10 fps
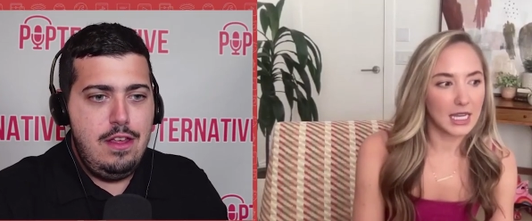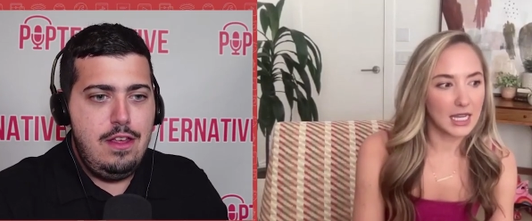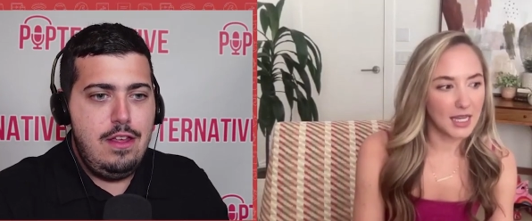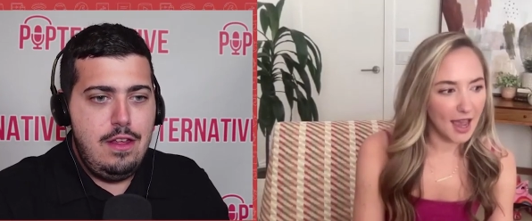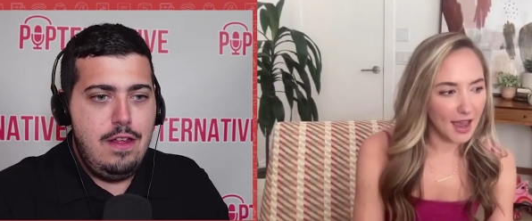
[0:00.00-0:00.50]

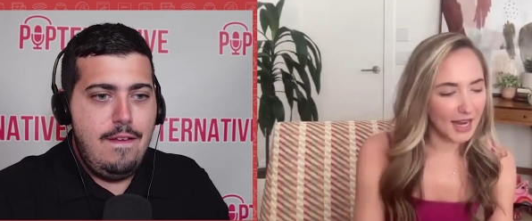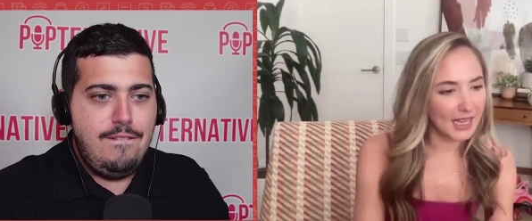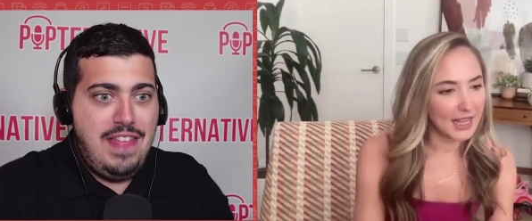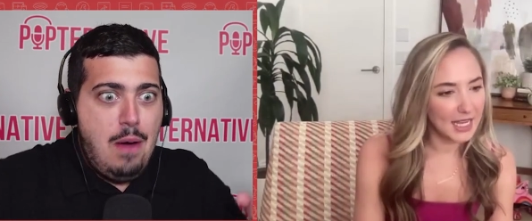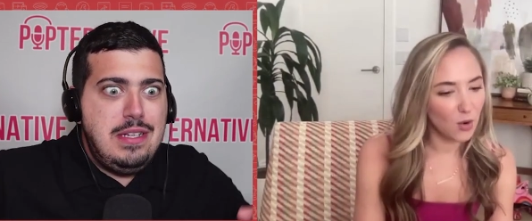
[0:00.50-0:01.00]
Speaker 1: Yeah, I think
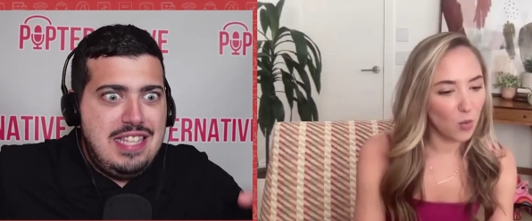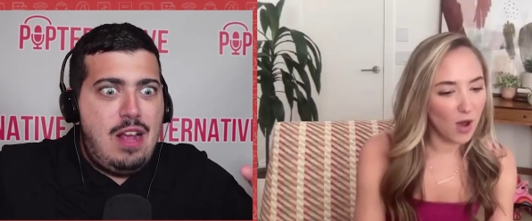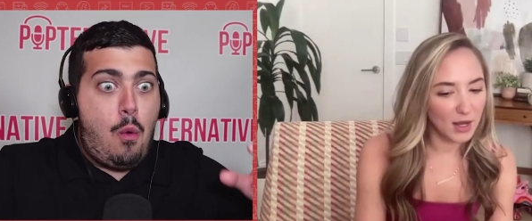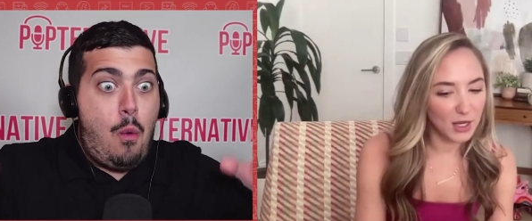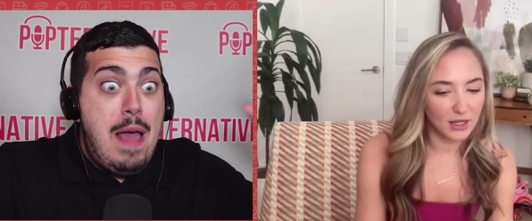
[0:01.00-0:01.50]
that was, was
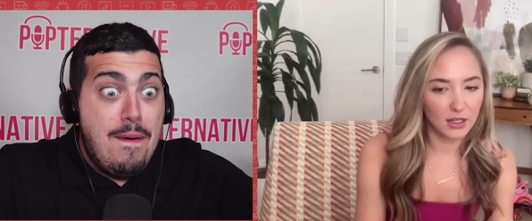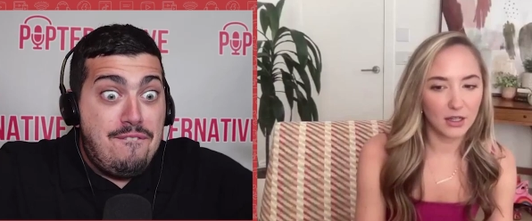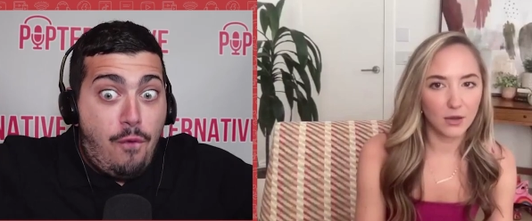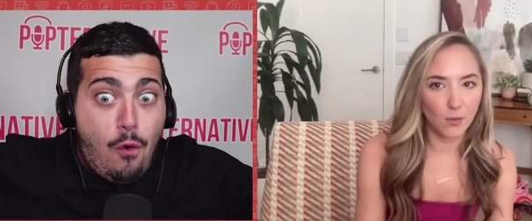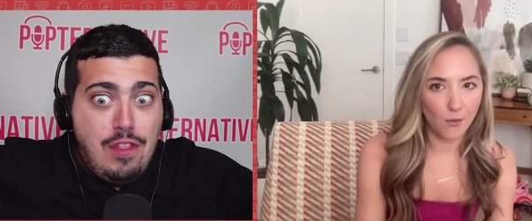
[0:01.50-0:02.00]
like right
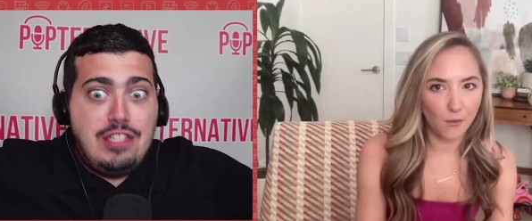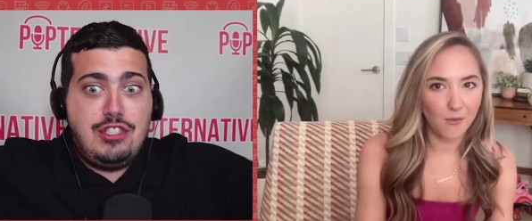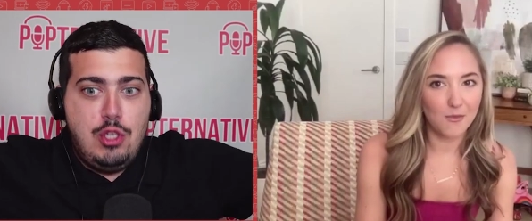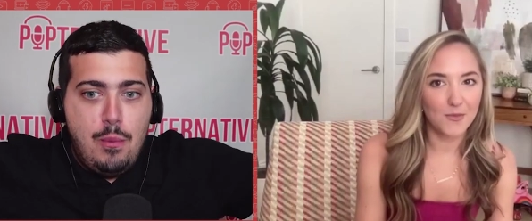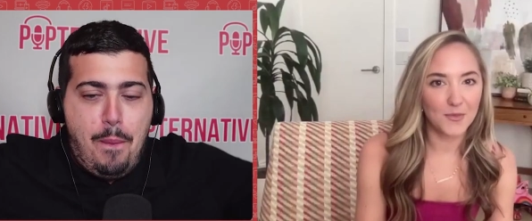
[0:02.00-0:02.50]
before the
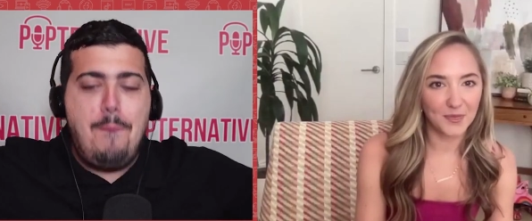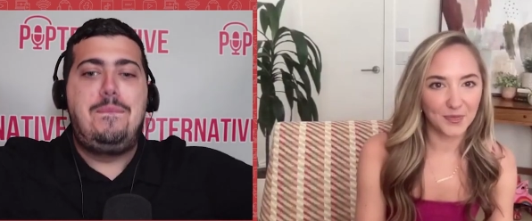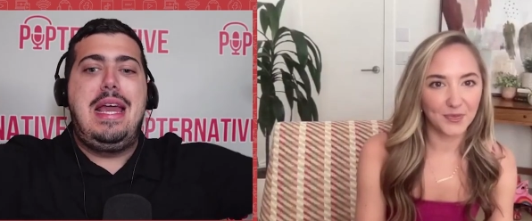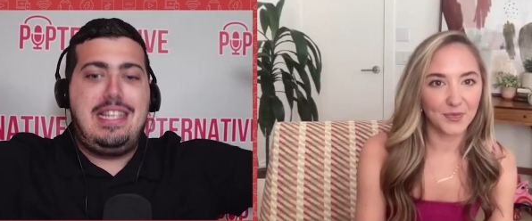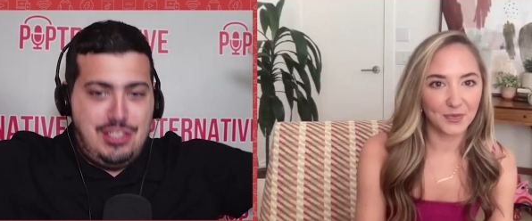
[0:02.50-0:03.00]
super
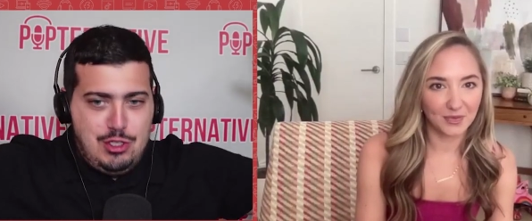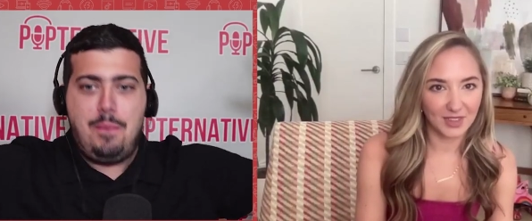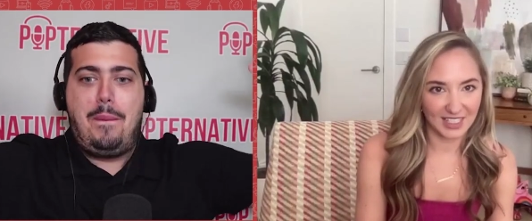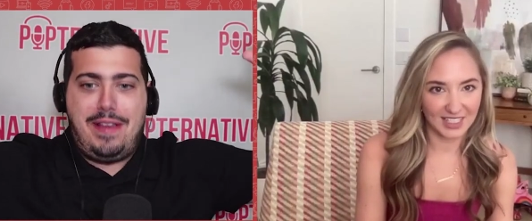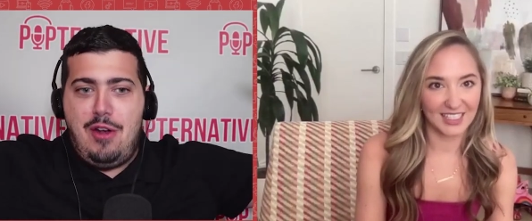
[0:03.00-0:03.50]
big
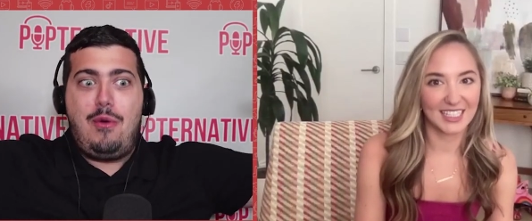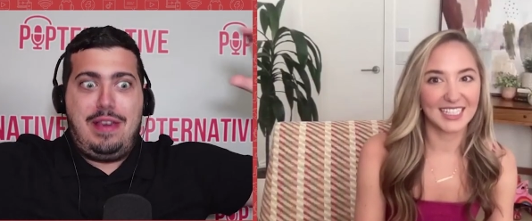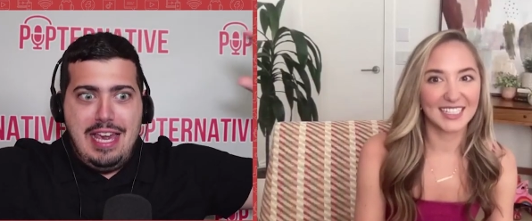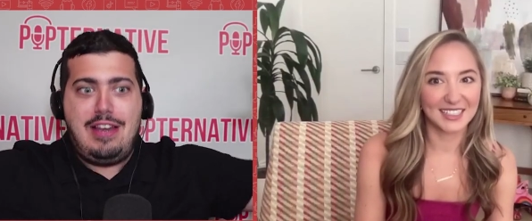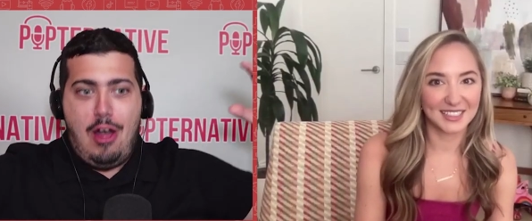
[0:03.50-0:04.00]

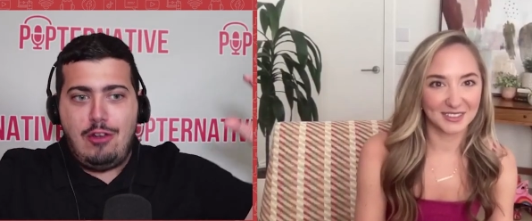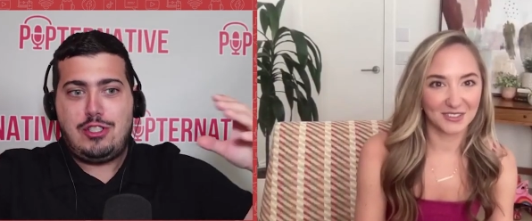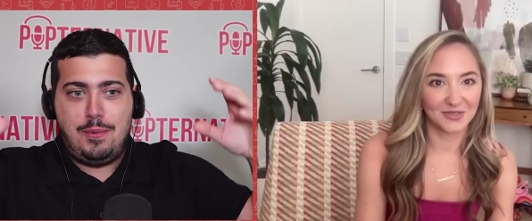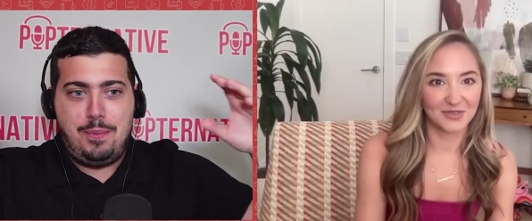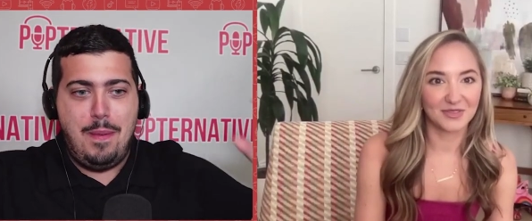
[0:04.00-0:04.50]
superhero geek
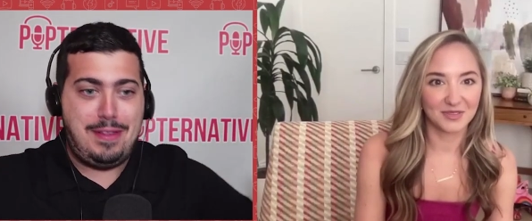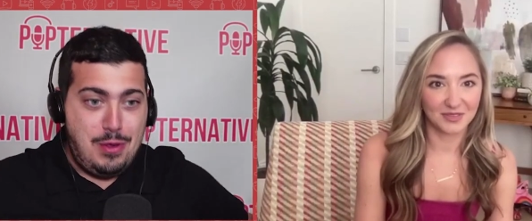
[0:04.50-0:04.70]
culture boom. You